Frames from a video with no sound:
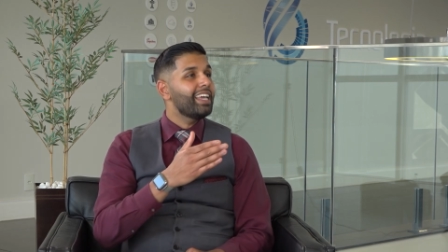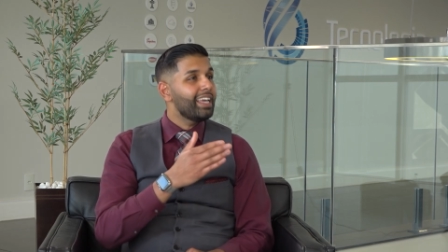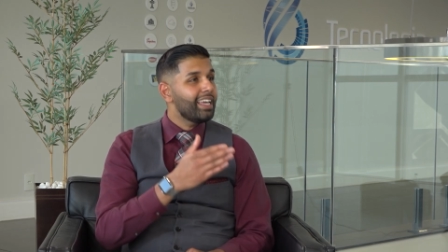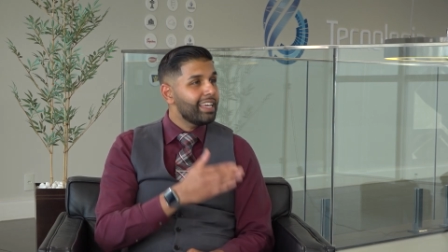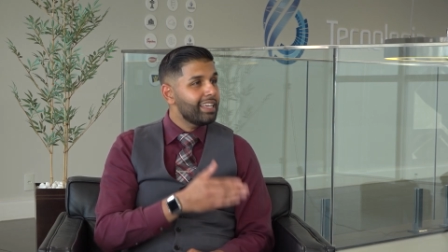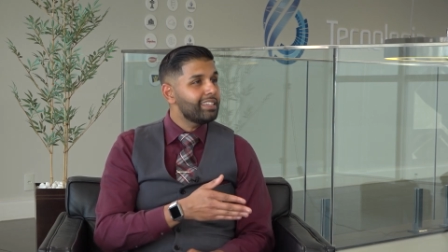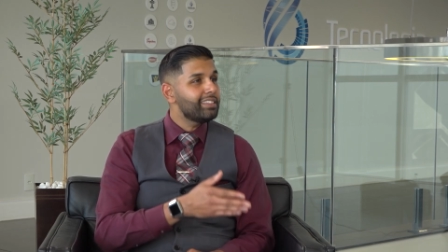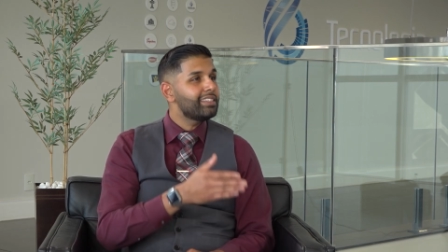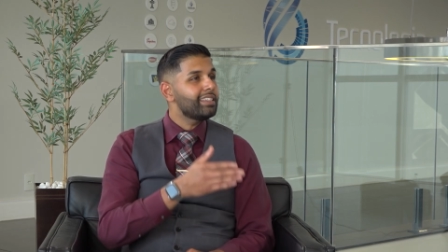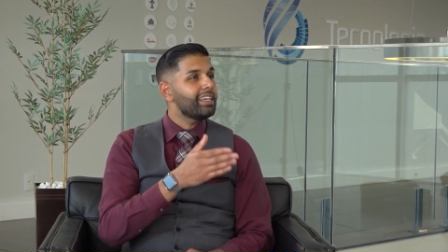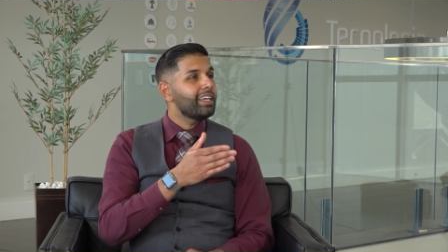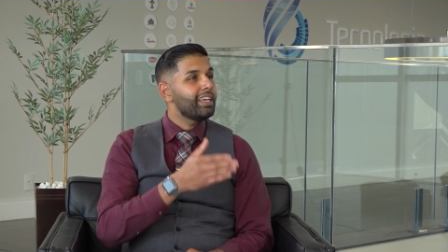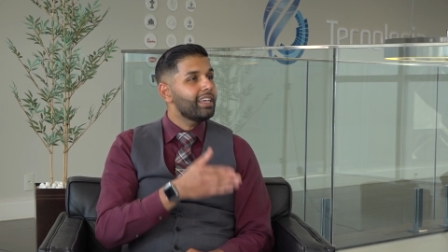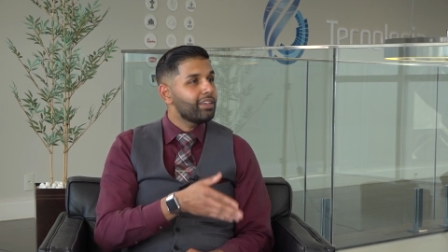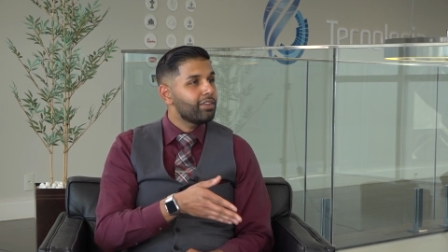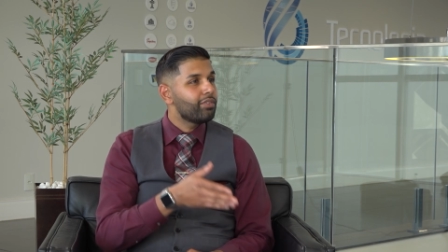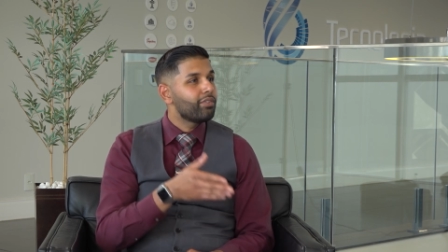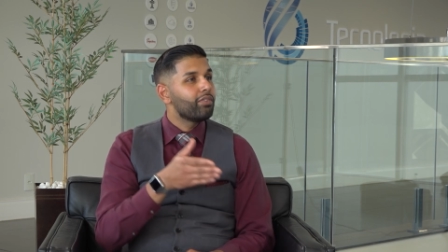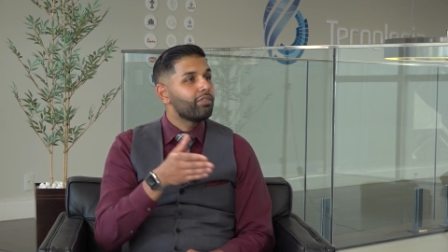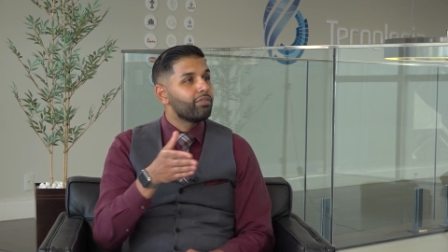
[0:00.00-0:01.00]
is
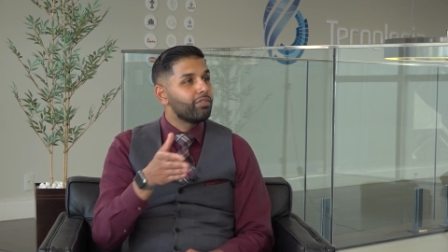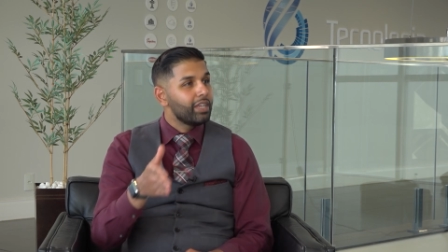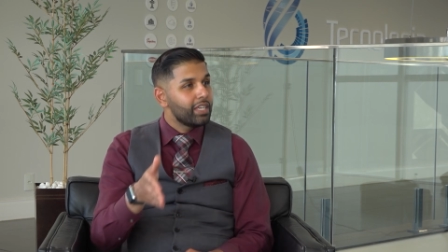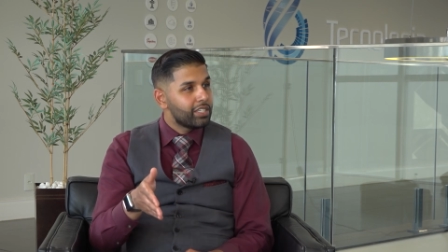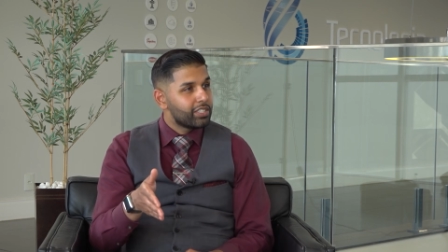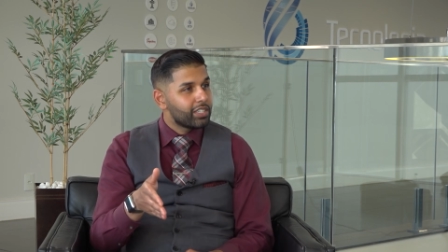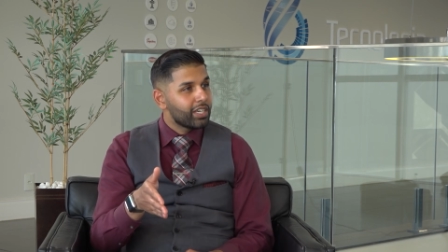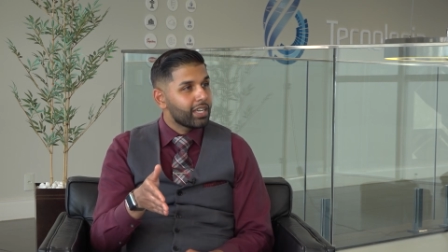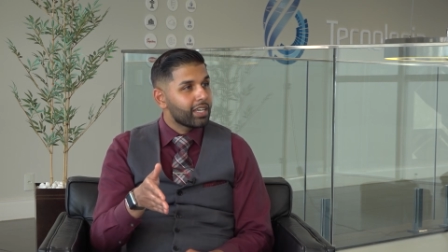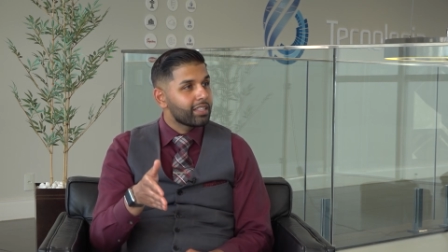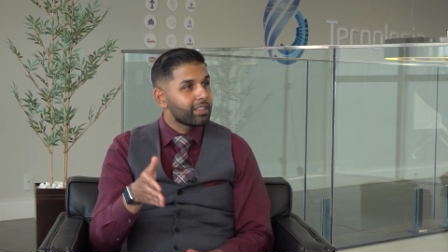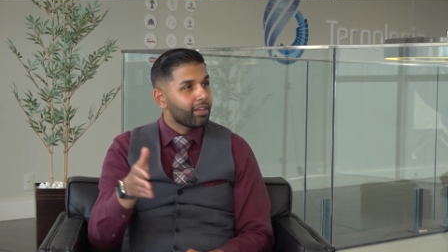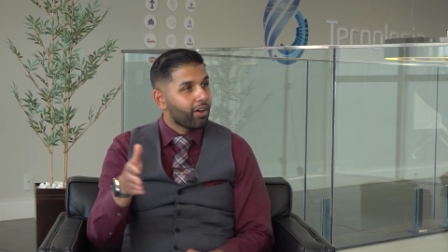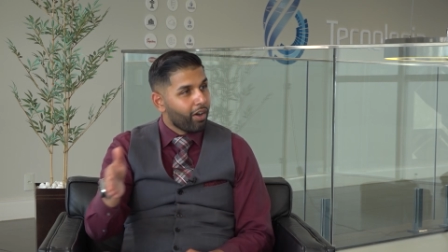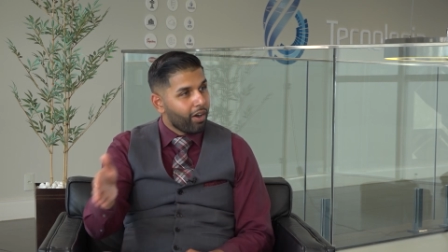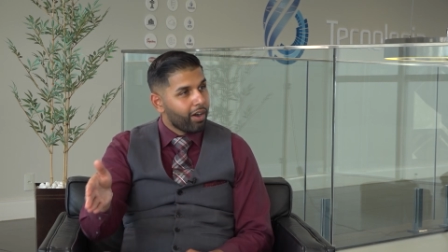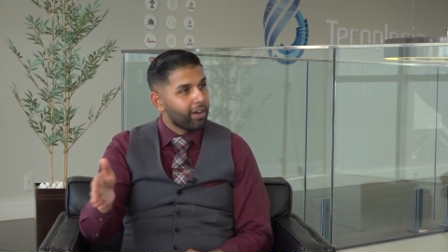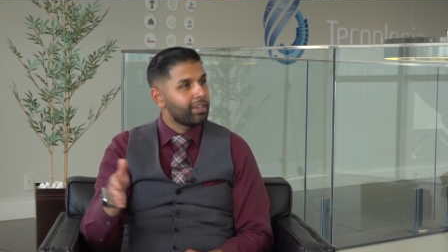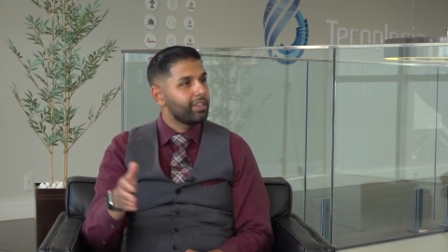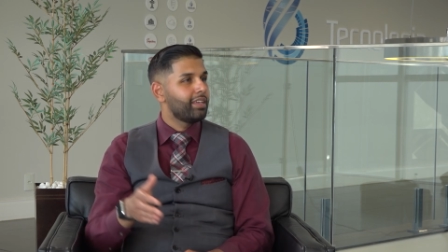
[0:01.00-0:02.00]
it reaching the
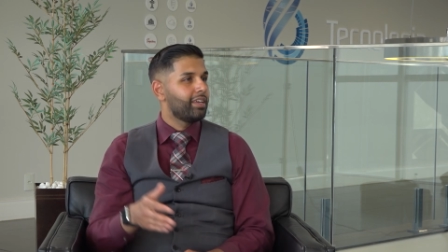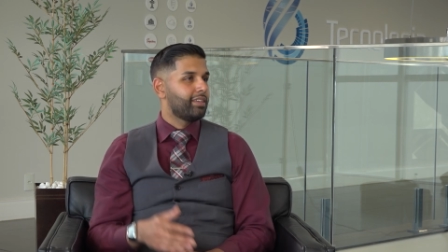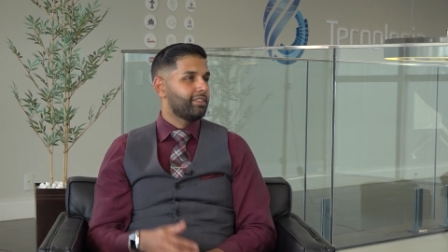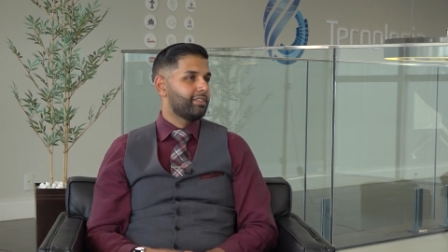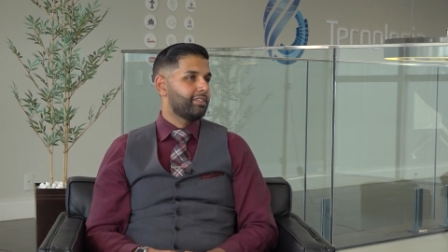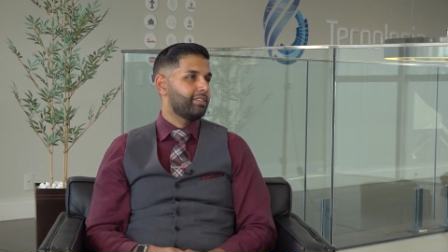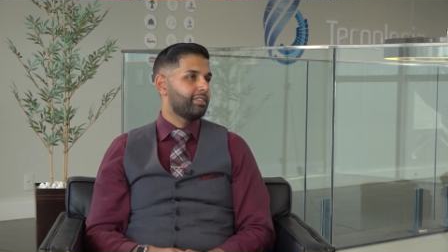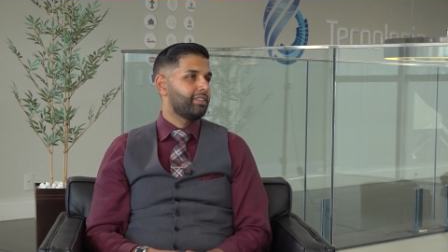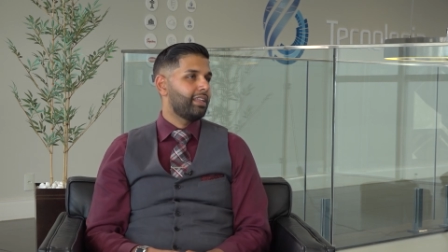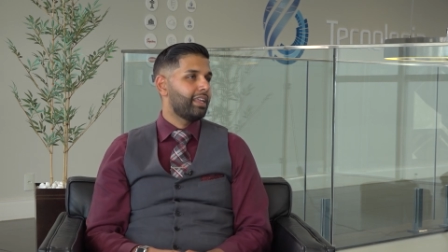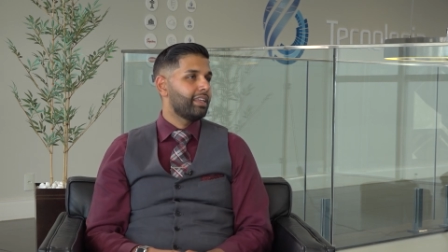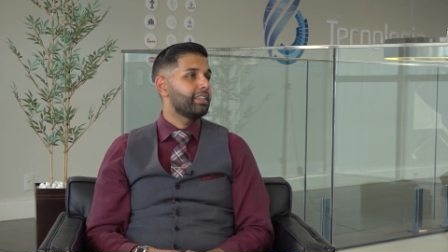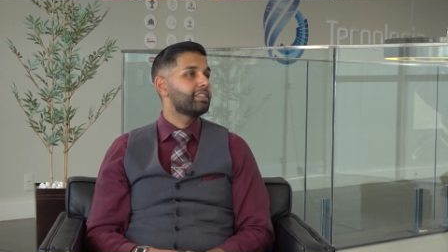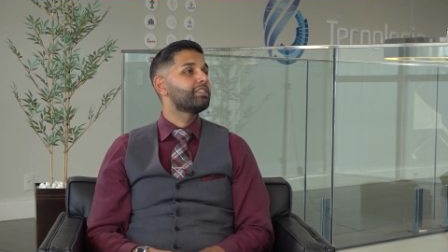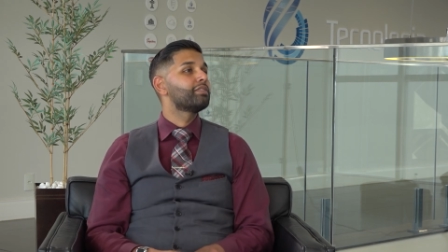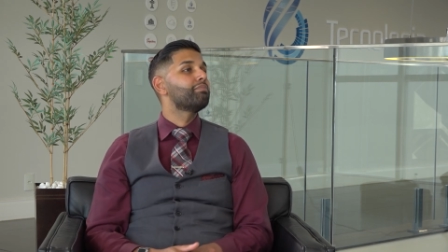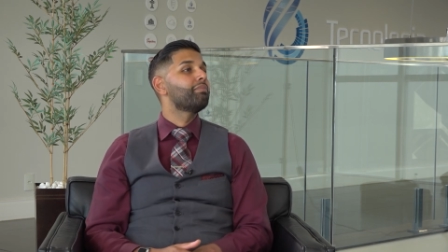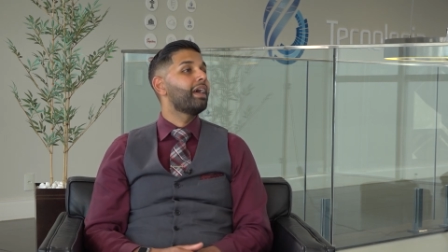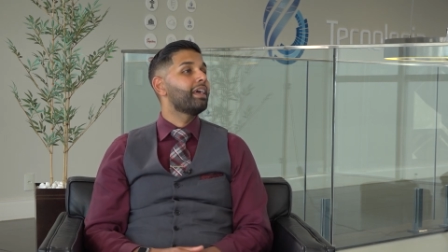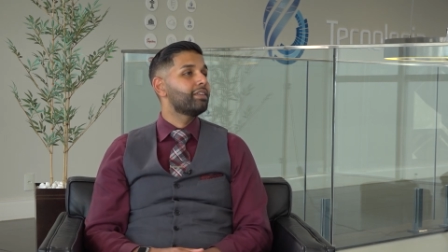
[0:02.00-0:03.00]
audience that
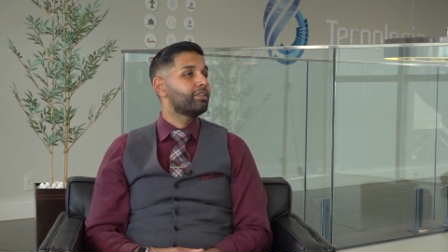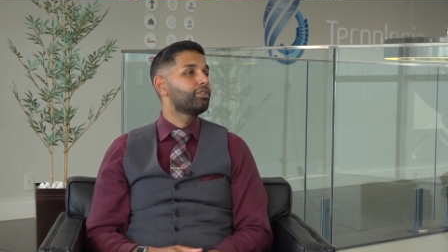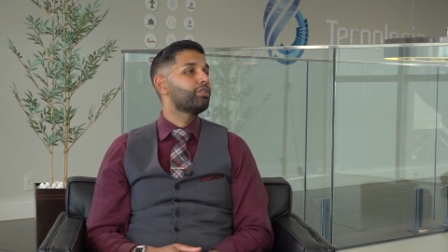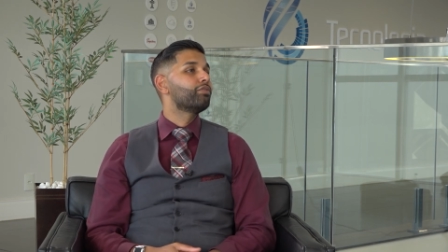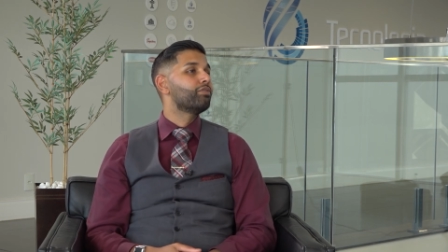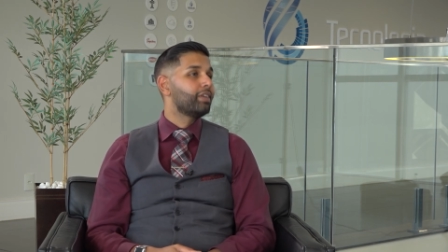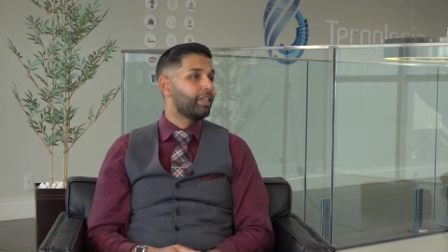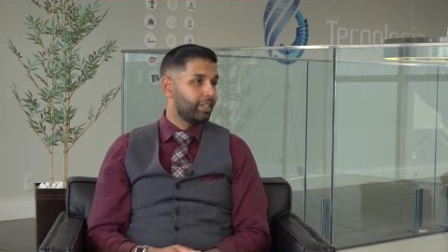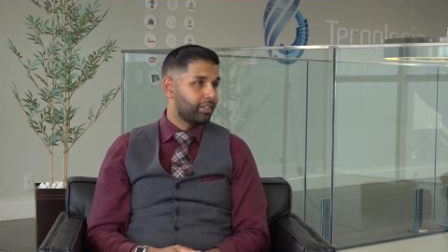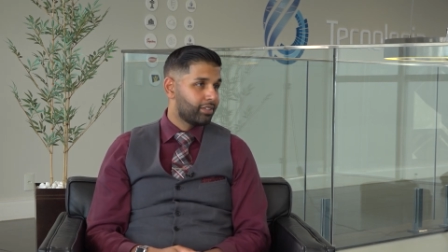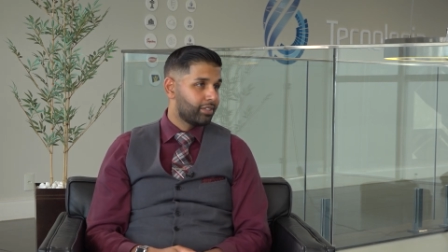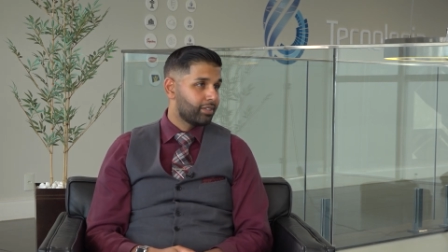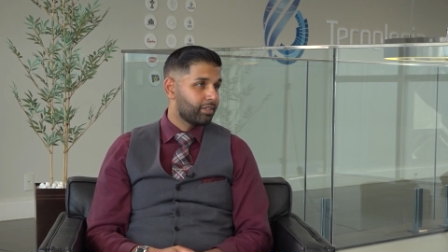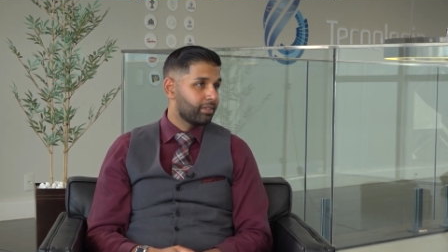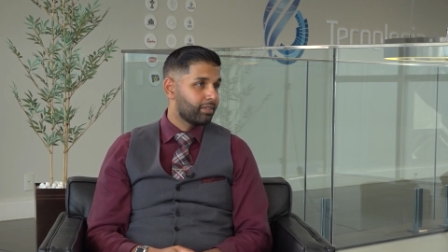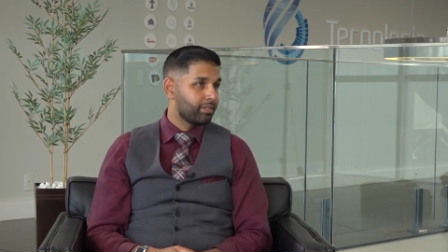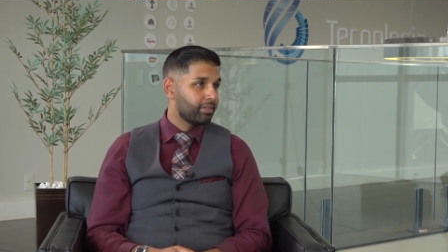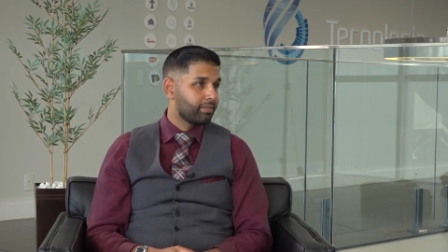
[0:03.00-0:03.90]
it's meant to reach?